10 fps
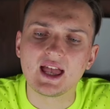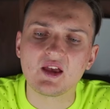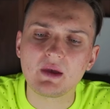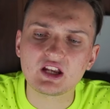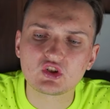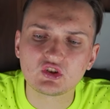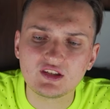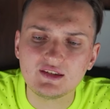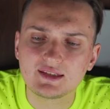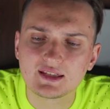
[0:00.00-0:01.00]
Imagine
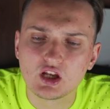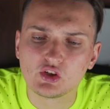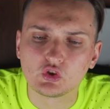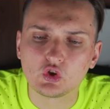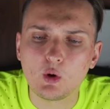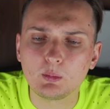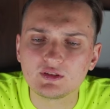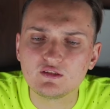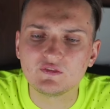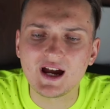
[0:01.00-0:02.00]
this noble
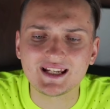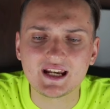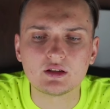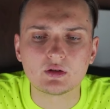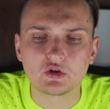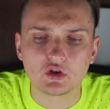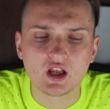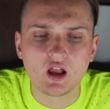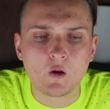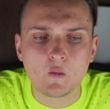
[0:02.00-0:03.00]
divine energy
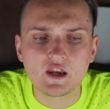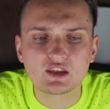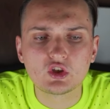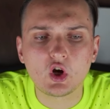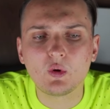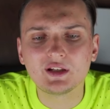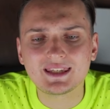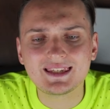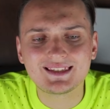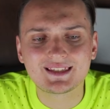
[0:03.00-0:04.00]
that no one
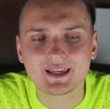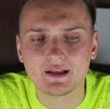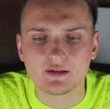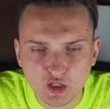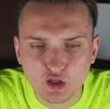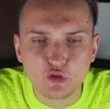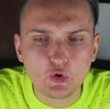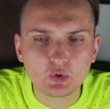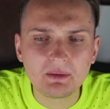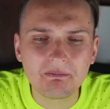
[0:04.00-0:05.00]
is selling
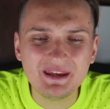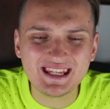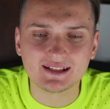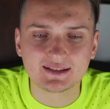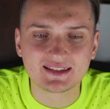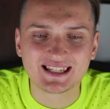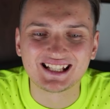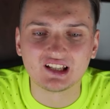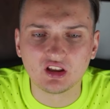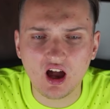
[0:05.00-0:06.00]
through the biggest,
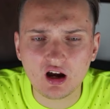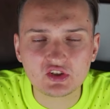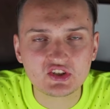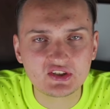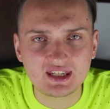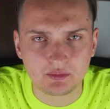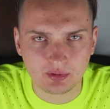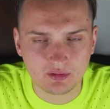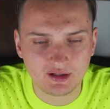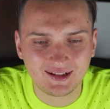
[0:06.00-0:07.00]
largest dip
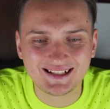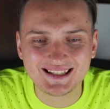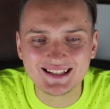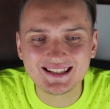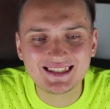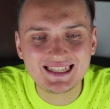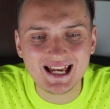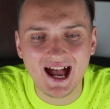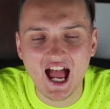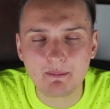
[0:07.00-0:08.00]
since the
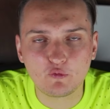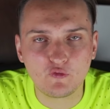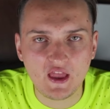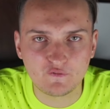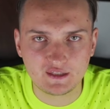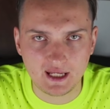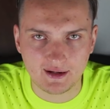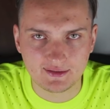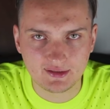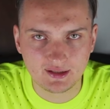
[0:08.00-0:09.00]
time of
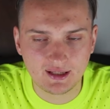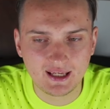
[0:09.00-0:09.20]
FTX.